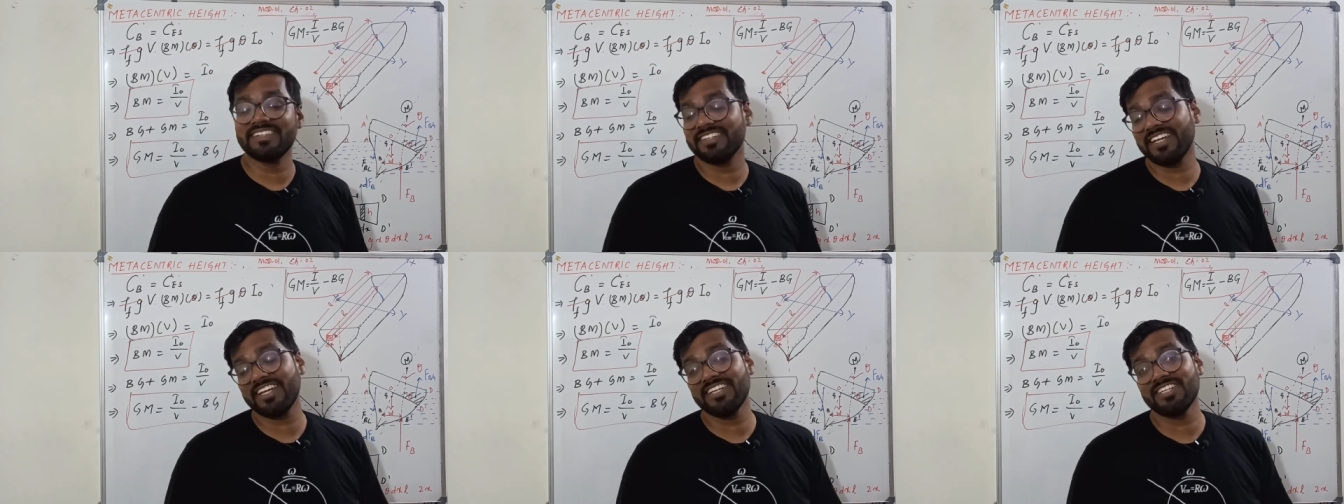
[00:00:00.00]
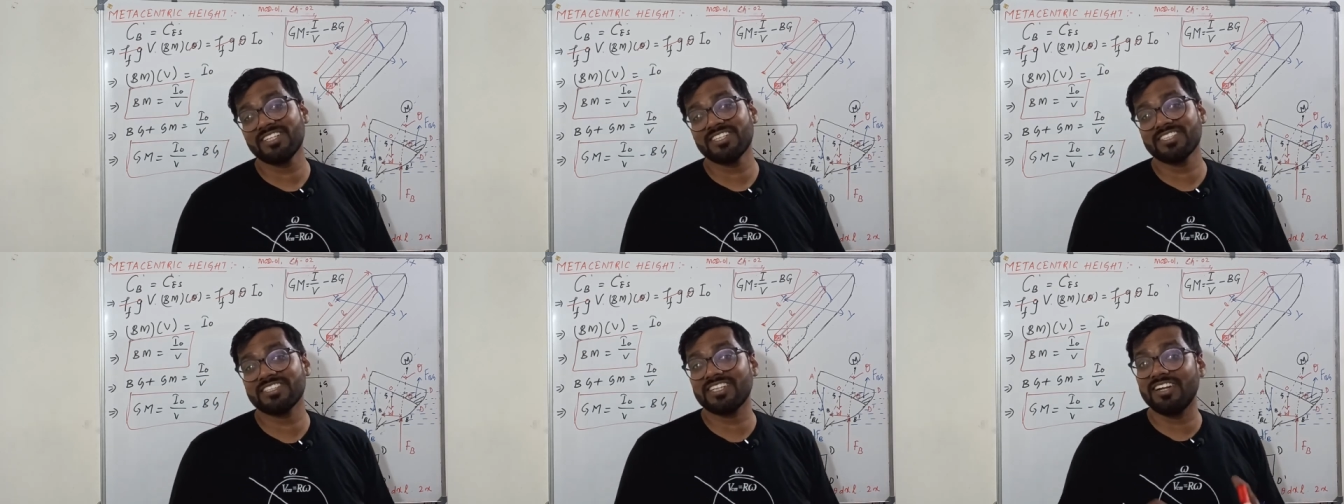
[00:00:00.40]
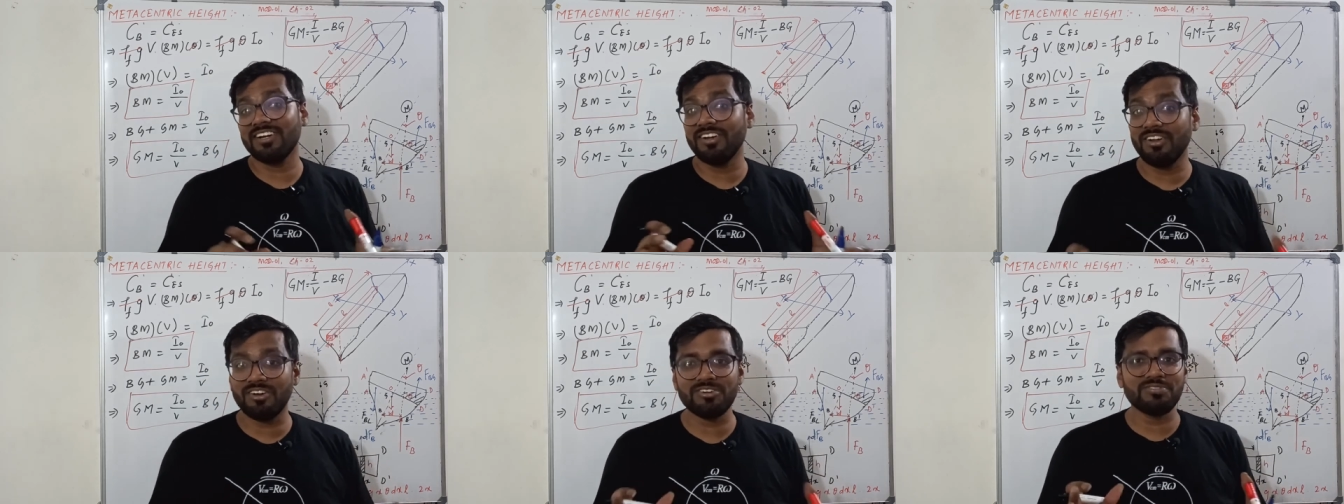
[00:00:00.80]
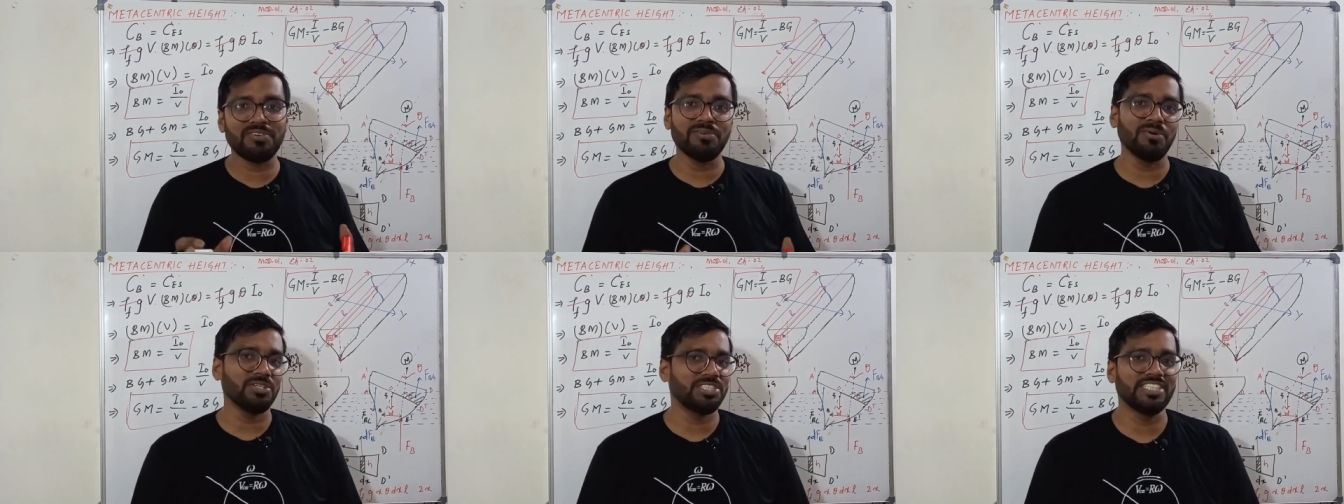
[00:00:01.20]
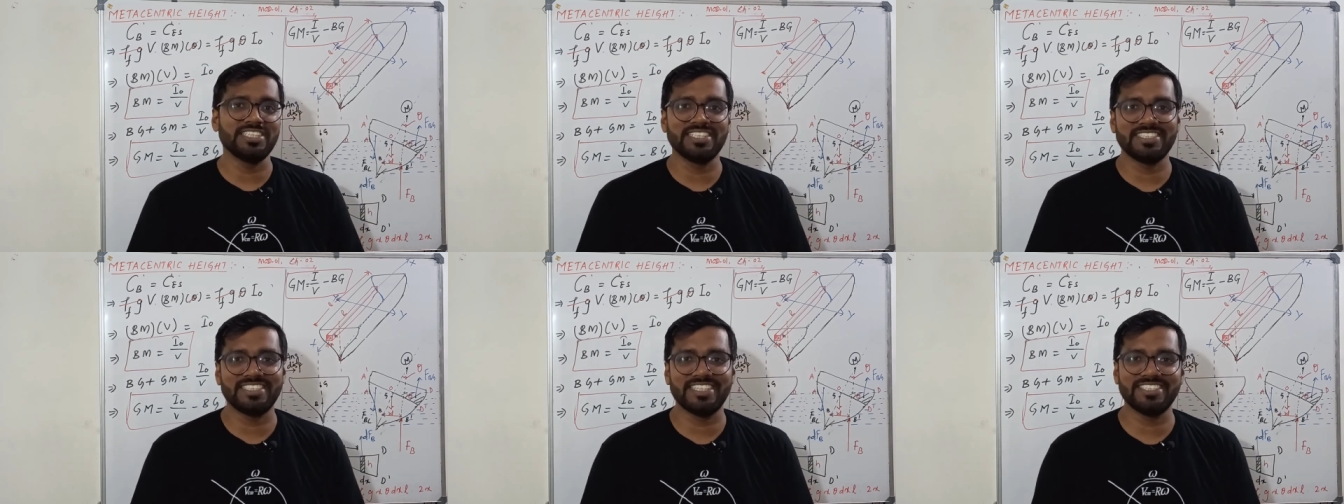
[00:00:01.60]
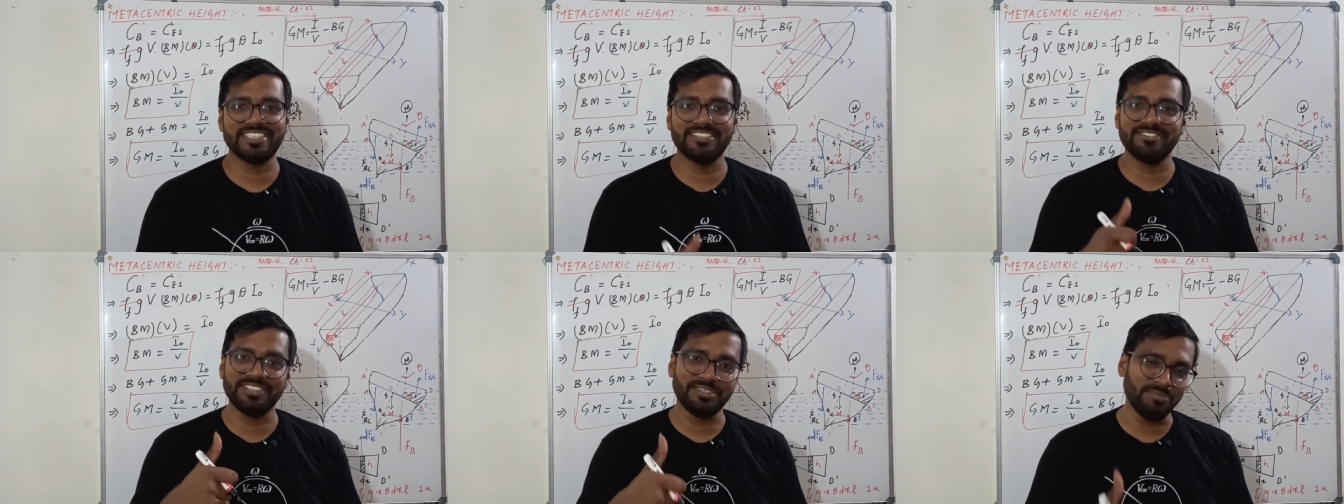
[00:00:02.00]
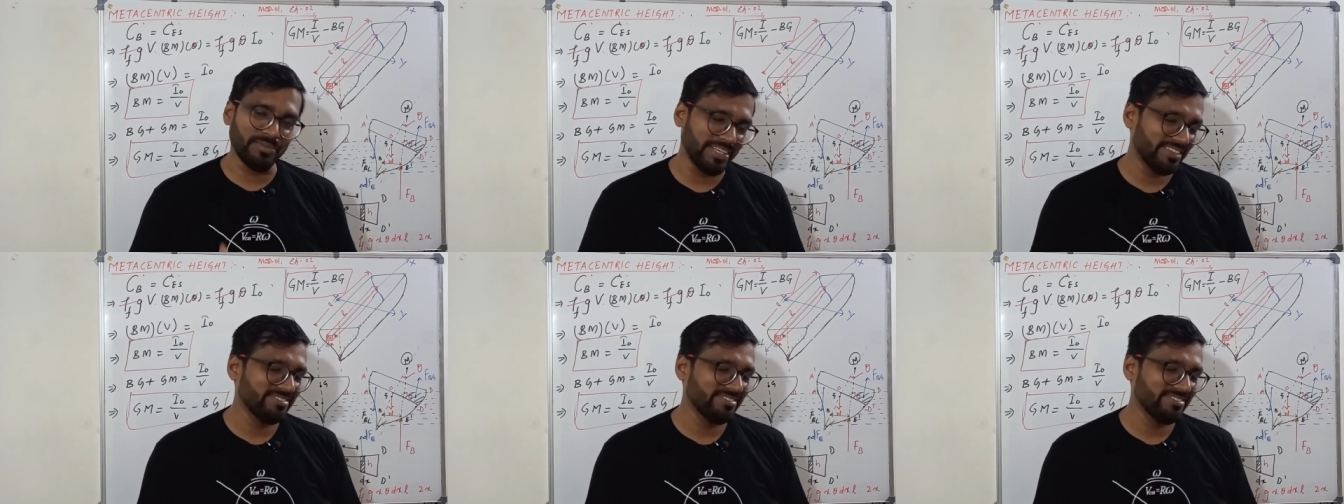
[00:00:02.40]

Thanks a lot for watching this session with me.